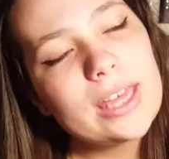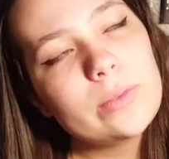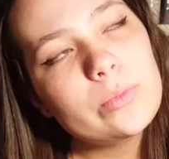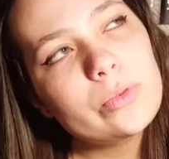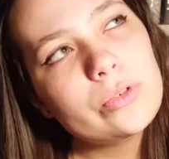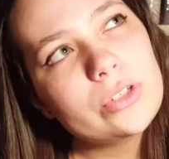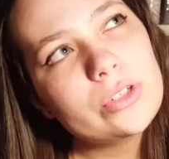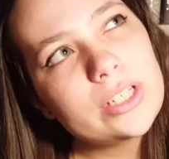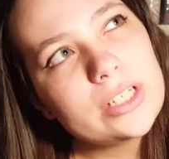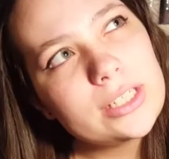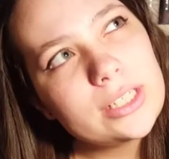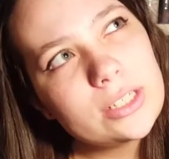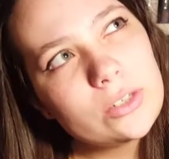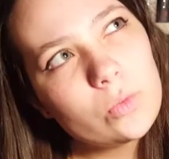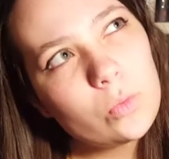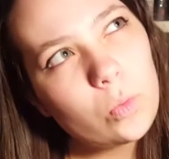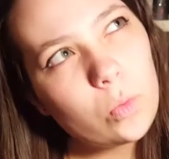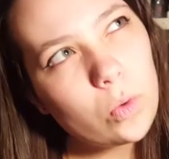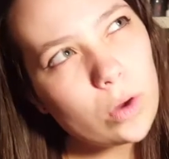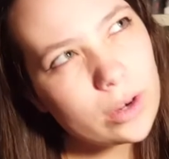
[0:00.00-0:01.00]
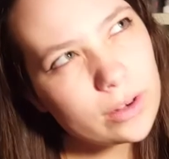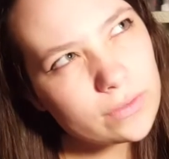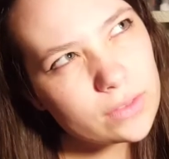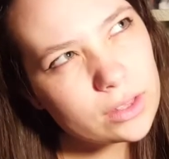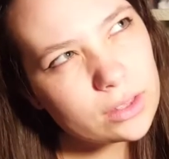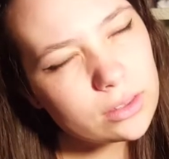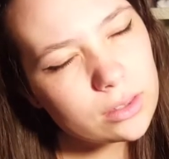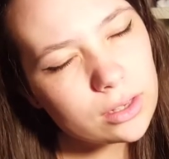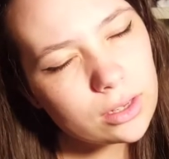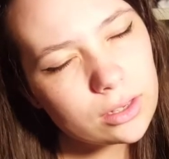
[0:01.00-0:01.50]
I had predicted one of
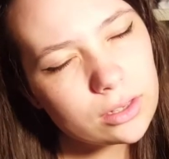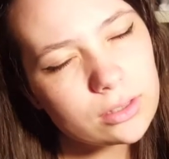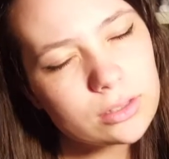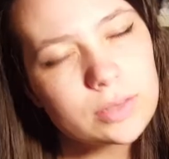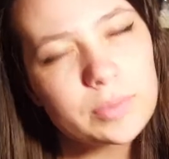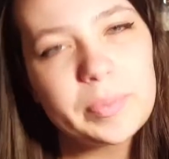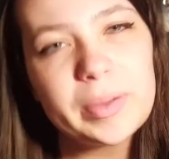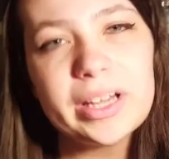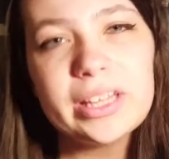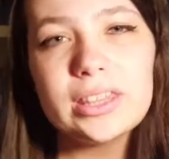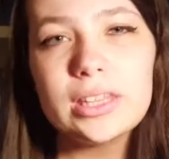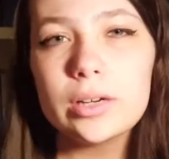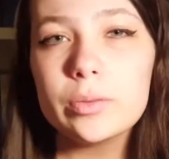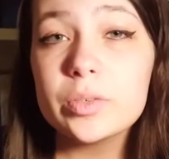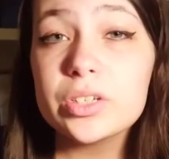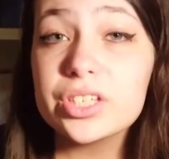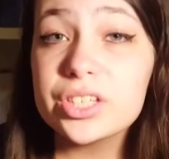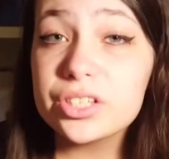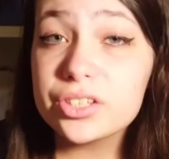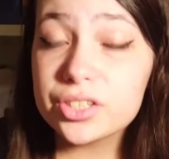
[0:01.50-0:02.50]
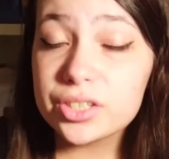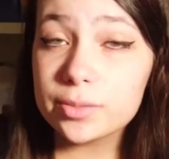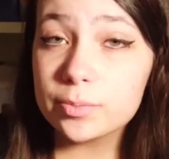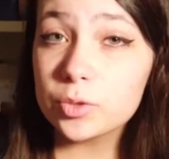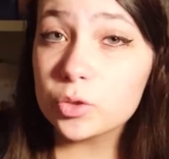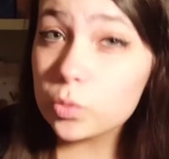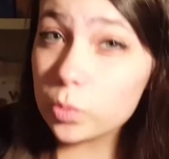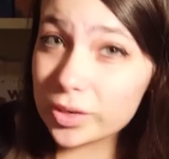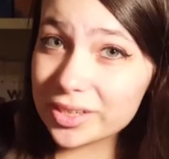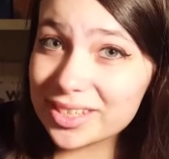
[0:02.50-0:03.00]
the things, but there were still
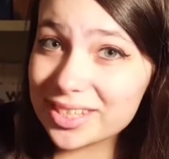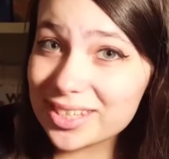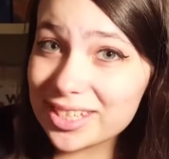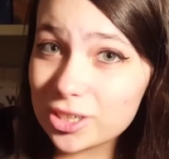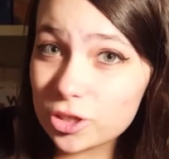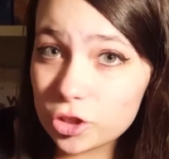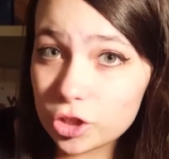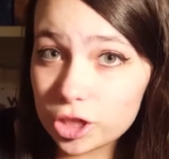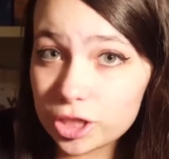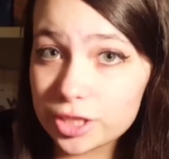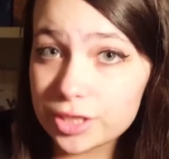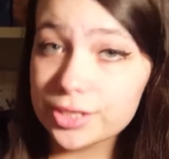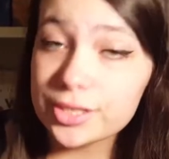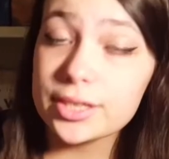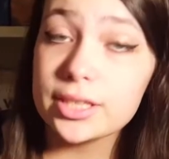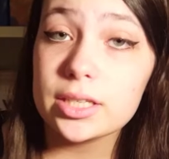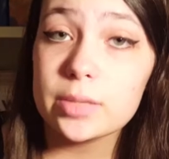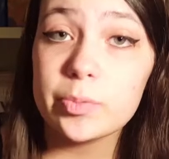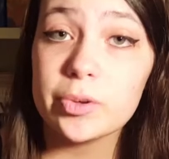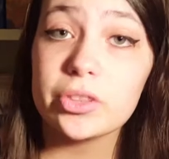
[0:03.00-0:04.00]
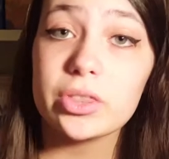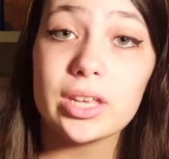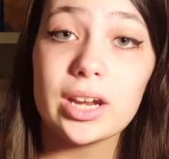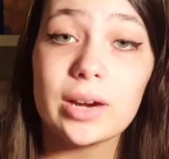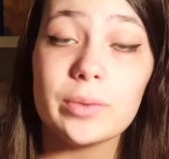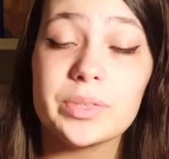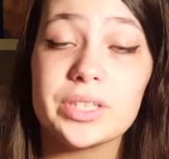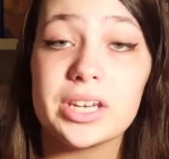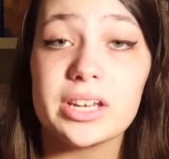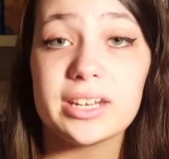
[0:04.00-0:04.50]
some twists and turns in this book that
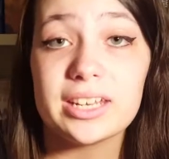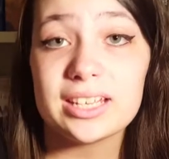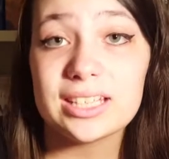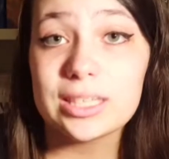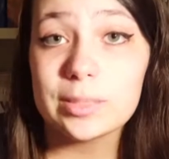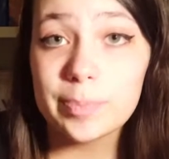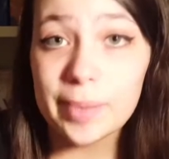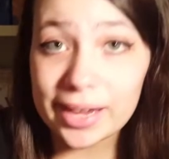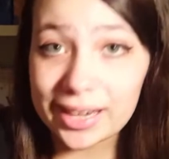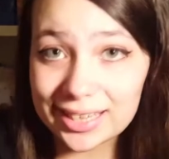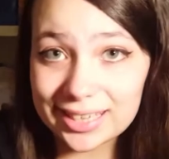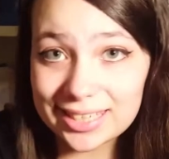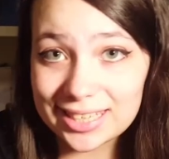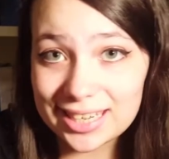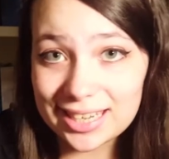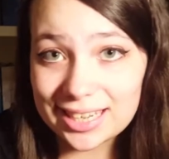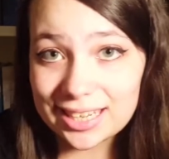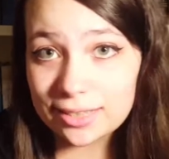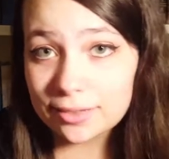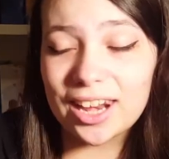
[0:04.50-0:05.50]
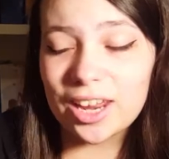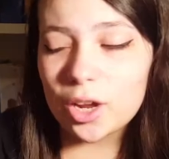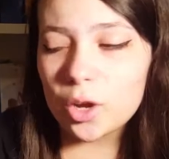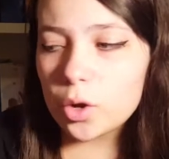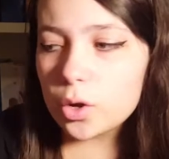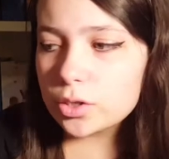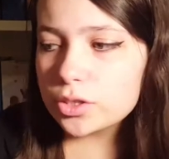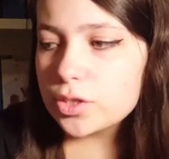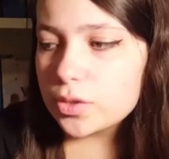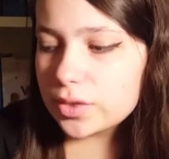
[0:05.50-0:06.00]
I was not expecting, and I
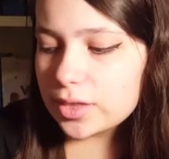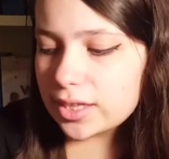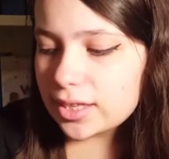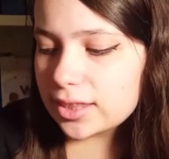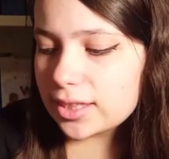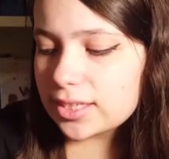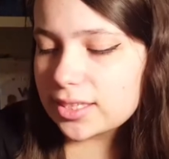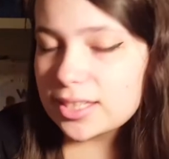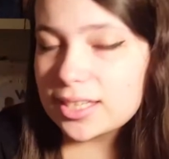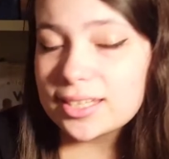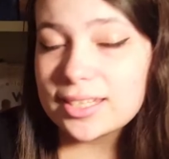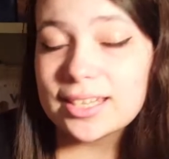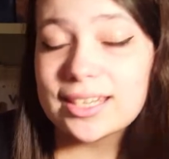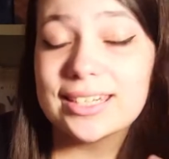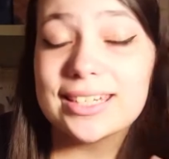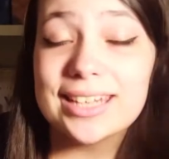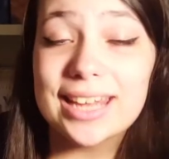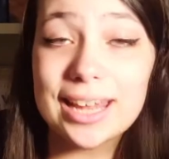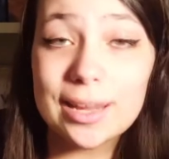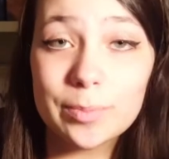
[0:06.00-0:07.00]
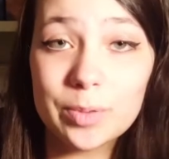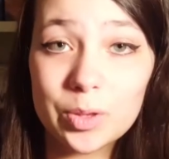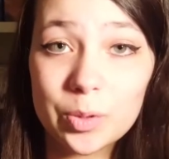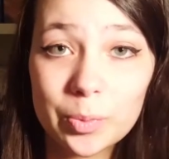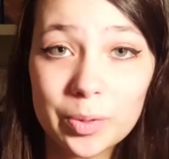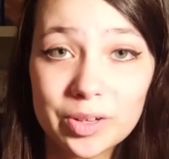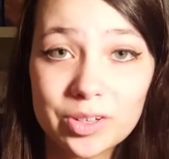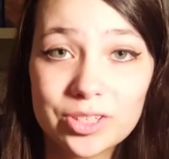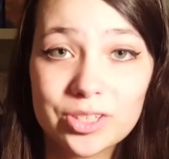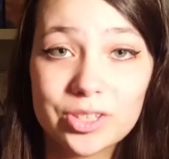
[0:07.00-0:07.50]
also think this is a
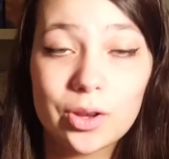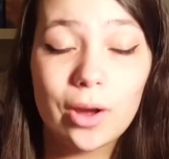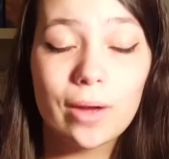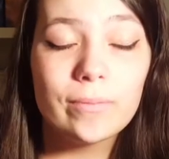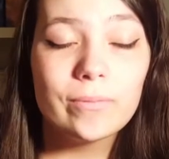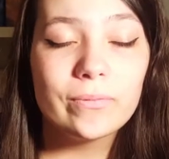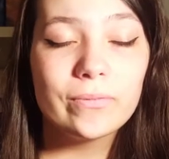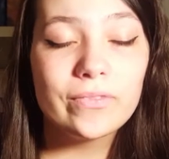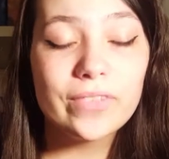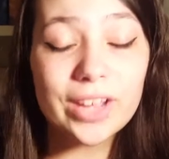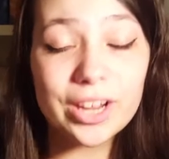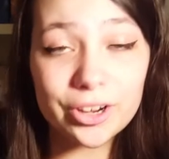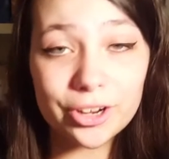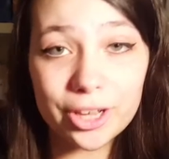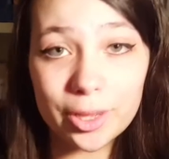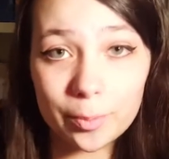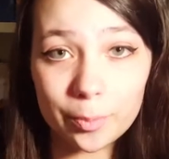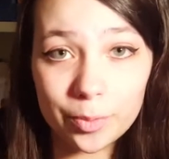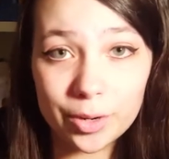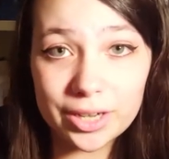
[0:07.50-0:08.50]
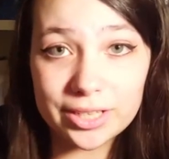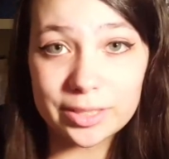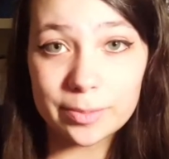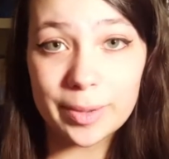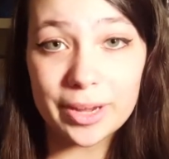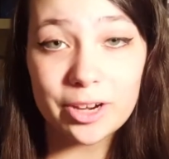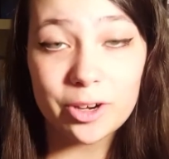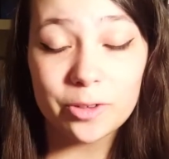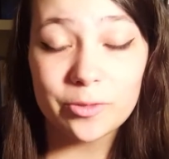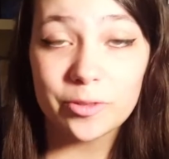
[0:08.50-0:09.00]
debut book, so I'm very impressed
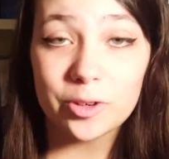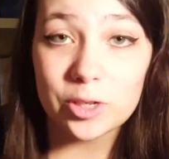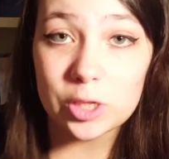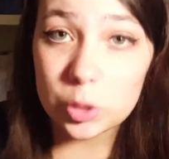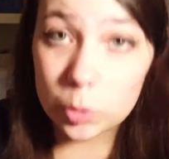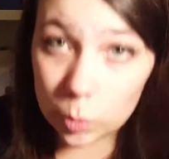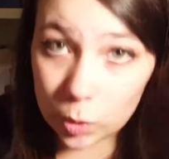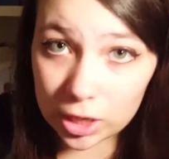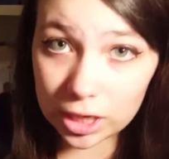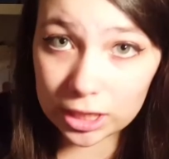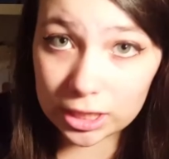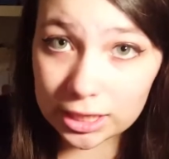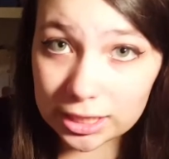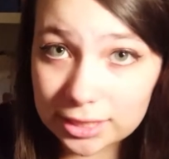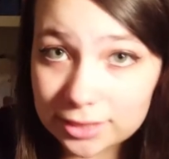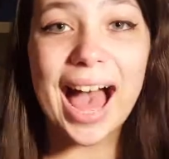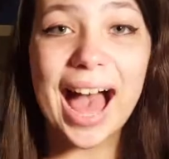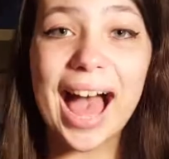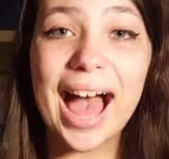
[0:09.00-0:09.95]
by her first work.